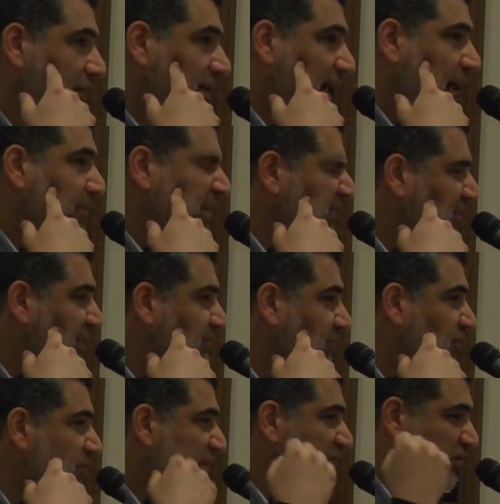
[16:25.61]
How many times have
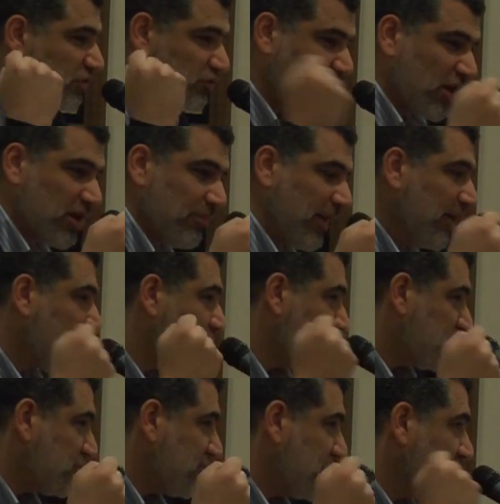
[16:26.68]
you been struck by a
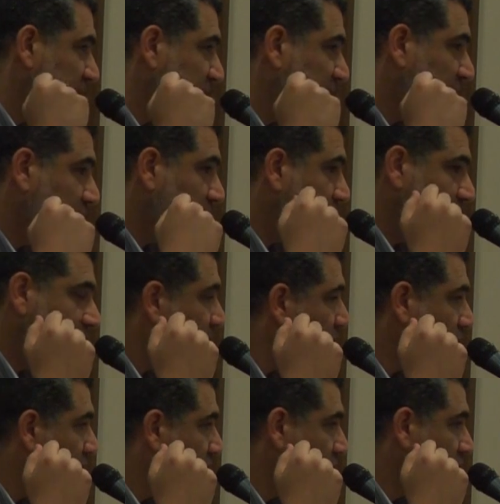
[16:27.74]
Christian?
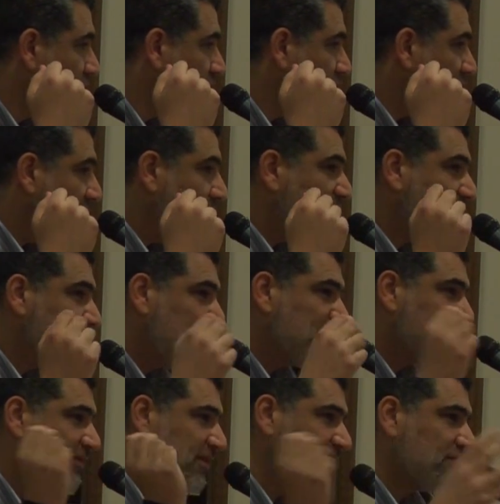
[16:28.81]
Never. How many
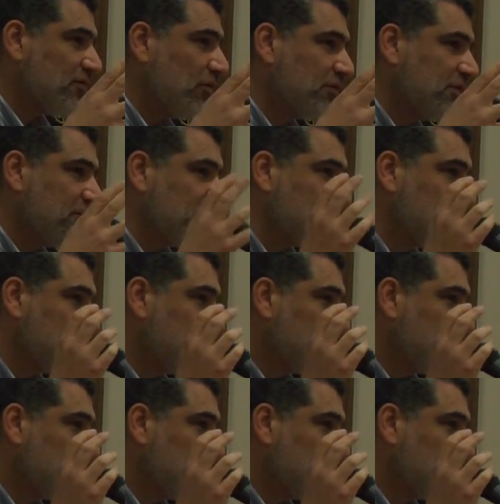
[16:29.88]
times has he insulted you?